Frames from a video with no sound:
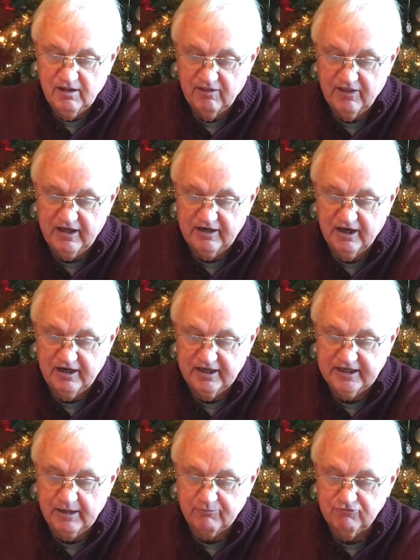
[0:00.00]
That night I
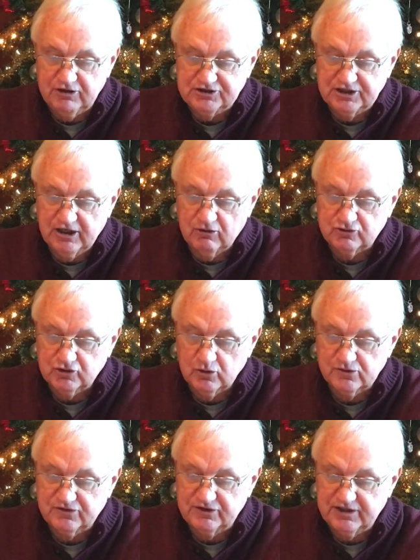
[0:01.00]
kept reaching out
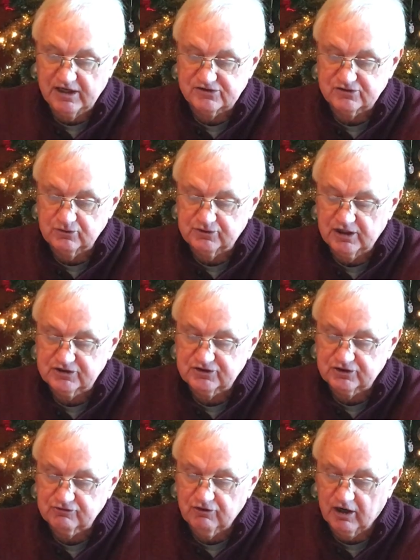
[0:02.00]
towards the desk to touch
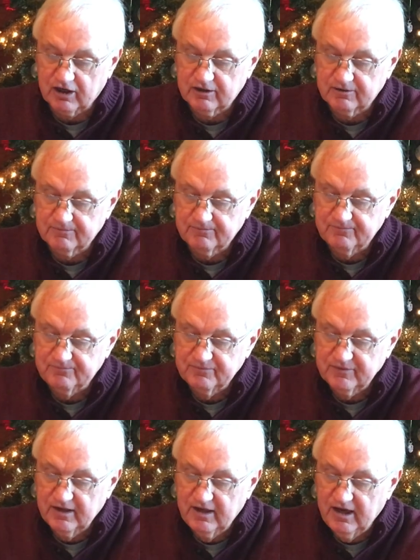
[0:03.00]
the truck.
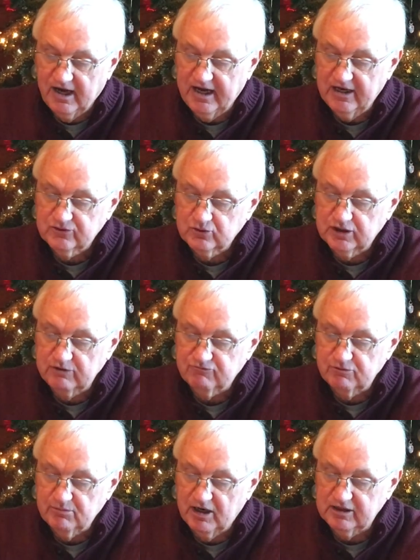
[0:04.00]
I had to keep
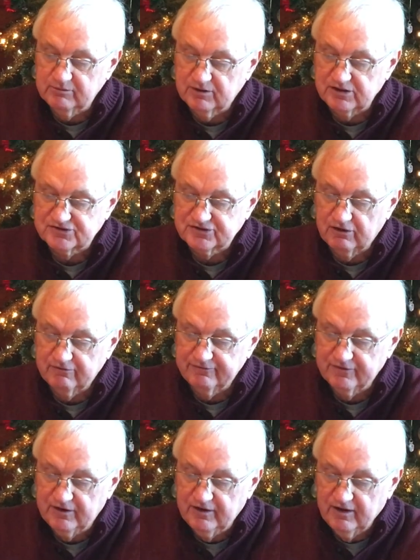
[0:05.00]
reminding myself
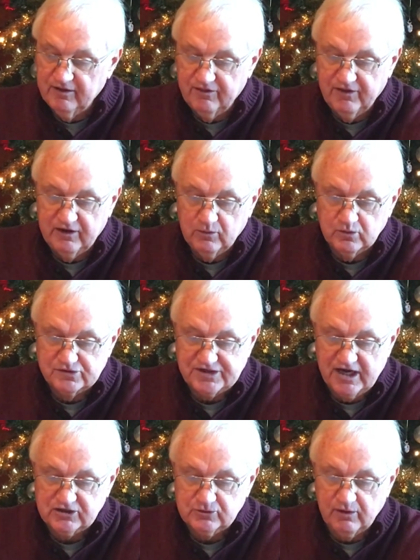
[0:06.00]
that it was
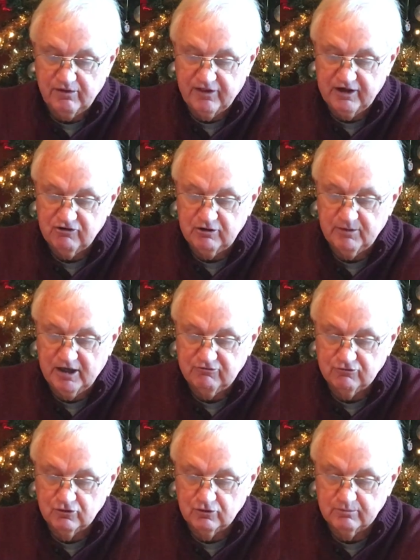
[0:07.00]
actually there in my
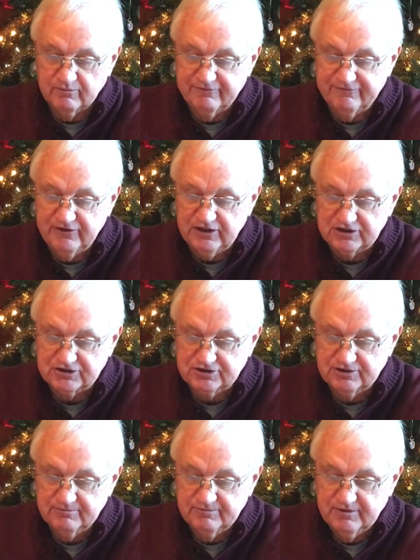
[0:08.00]
room,
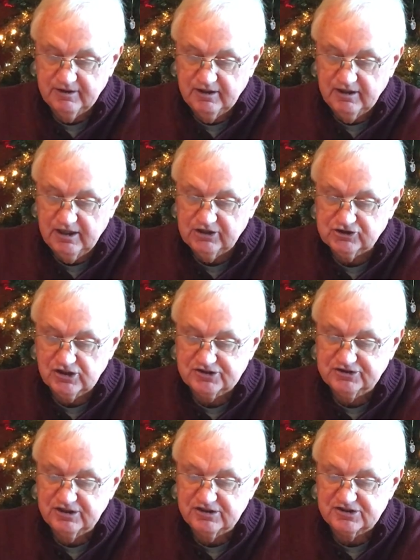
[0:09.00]
finished. It
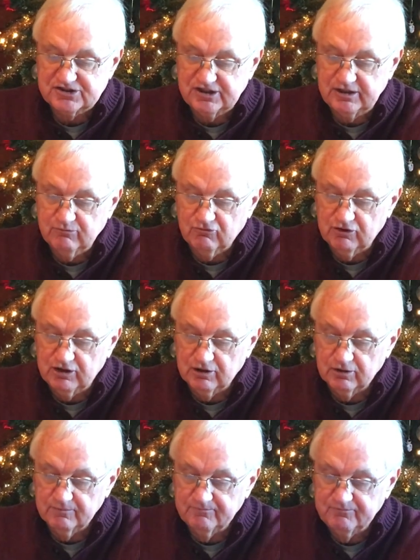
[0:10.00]
just didn't seem real.